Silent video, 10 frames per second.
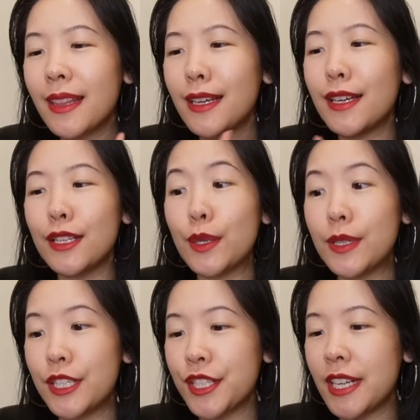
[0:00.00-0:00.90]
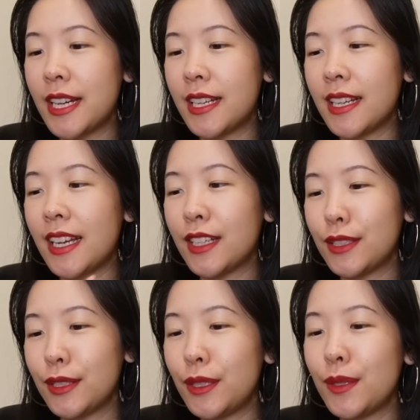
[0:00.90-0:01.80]
the new edition
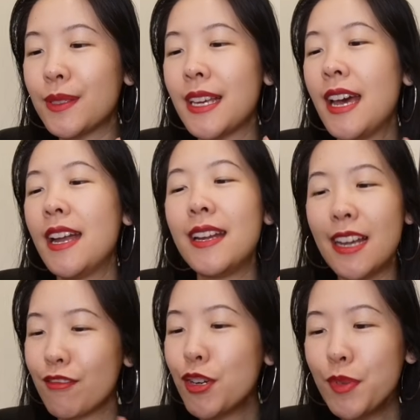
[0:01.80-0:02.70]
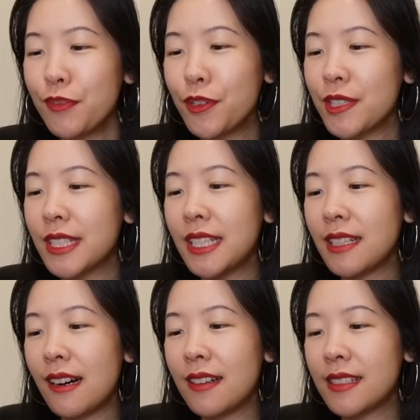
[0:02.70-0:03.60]
includes never before seen
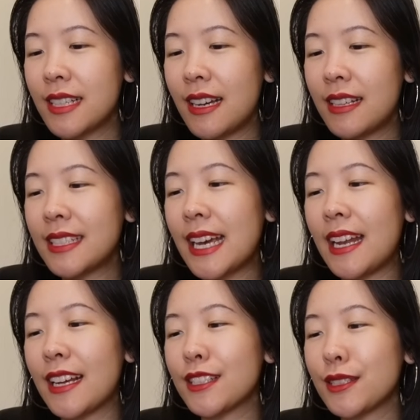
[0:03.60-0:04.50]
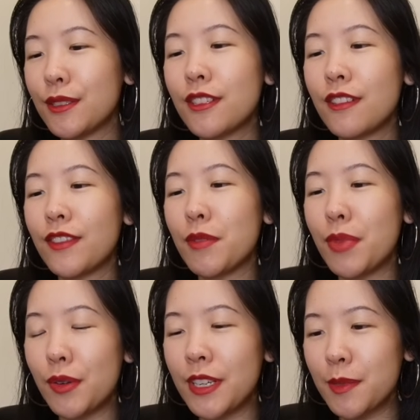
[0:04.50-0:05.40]
content and exclusive
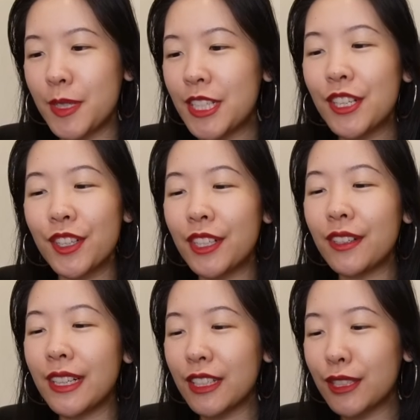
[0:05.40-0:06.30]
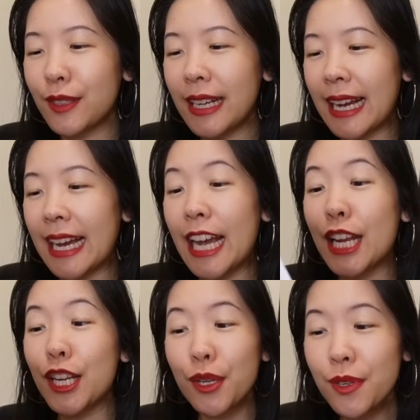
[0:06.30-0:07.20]
bonus material, including a
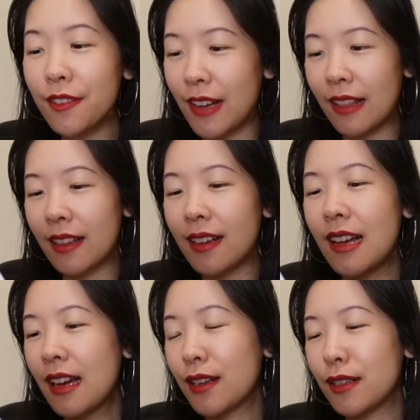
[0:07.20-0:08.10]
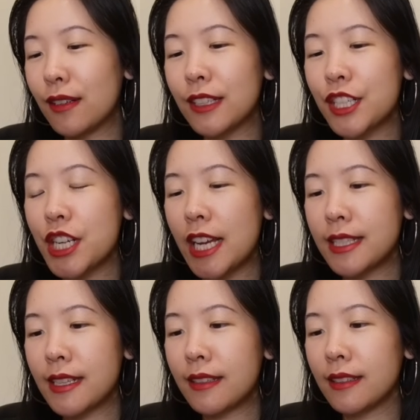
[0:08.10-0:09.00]
new novella called
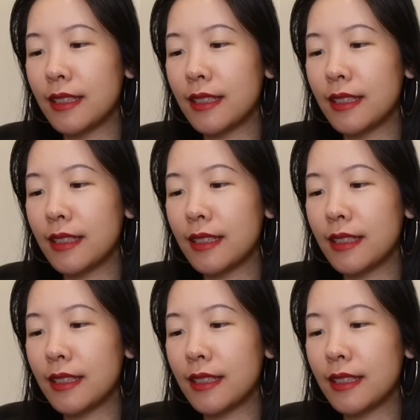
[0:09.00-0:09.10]
Chasing the